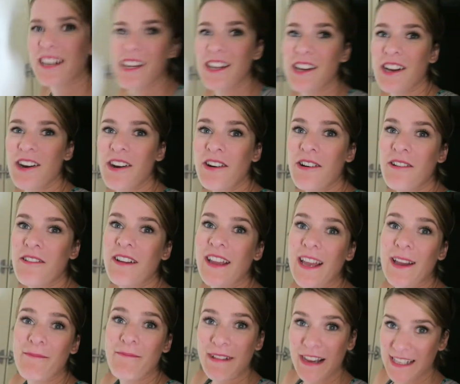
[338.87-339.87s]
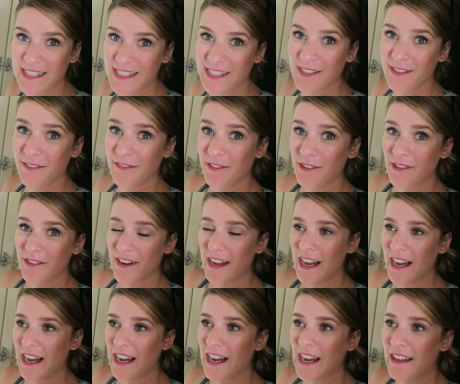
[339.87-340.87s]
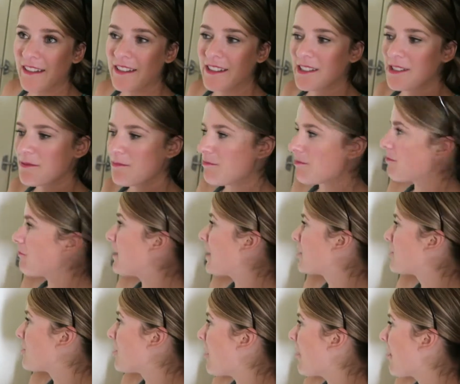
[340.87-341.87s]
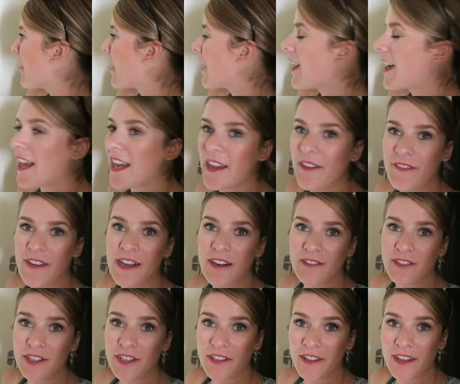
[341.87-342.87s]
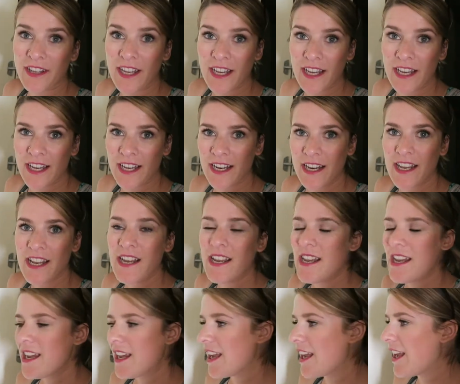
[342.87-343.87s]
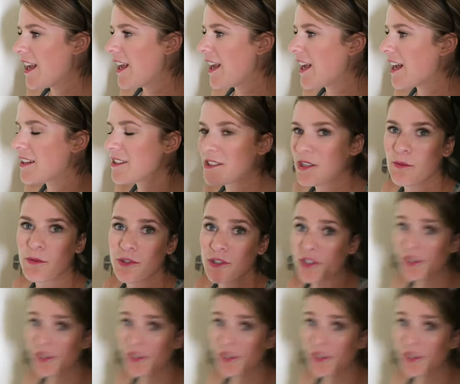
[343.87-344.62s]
gonna go get Mexican food at this restaurant that I found online, and so we'll